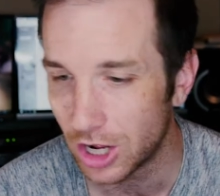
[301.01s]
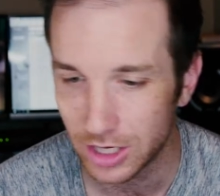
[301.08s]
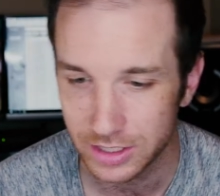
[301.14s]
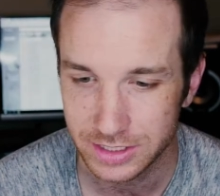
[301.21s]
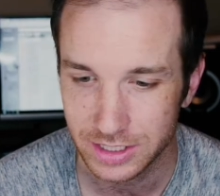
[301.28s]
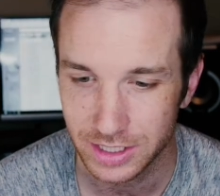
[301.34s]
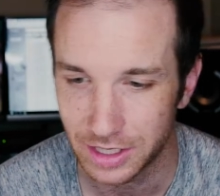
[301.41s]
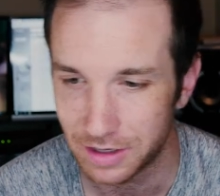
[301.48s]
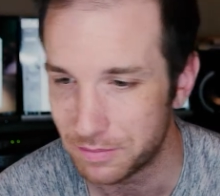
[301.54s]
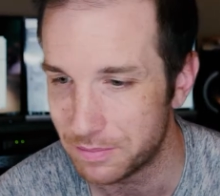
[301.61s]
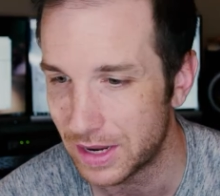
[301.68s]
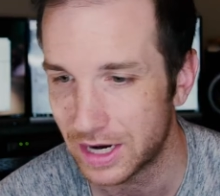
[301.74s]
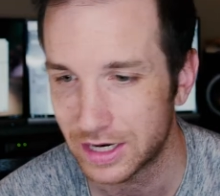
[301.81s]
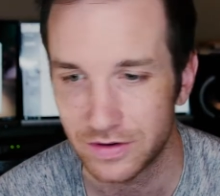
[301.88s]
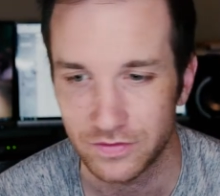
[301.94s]
oscillated
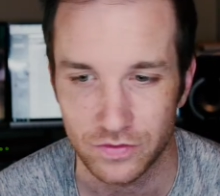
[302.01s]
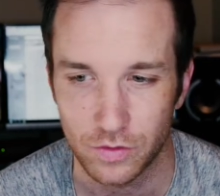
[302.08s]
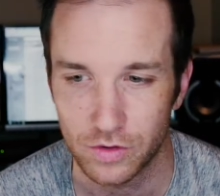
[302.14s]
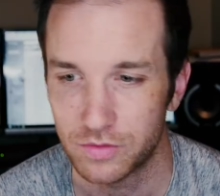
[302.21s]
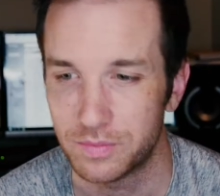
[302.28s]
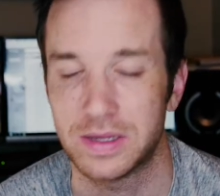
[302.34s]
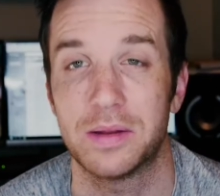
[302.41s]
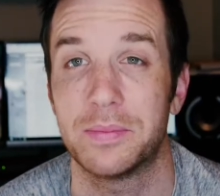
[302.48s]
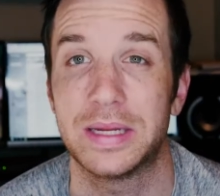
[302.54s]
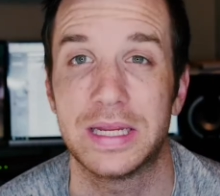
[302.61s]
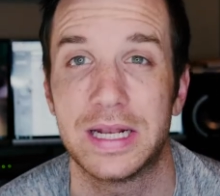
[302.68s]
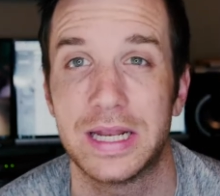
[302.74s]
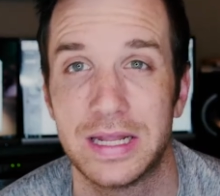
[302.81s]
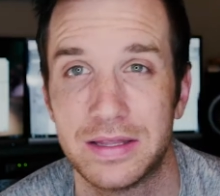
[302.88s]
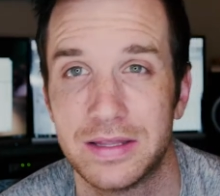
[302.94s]
back and forth becoming
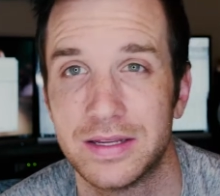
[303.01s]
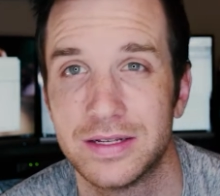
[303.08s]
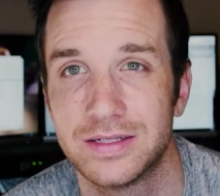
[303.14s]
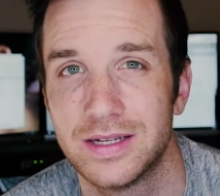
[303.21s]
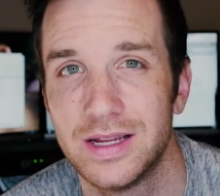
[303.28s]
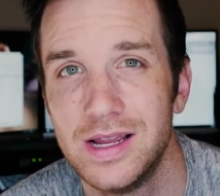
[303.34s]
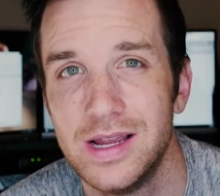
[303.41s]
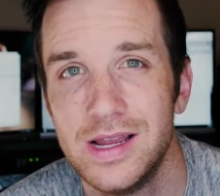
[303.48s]
an atheist.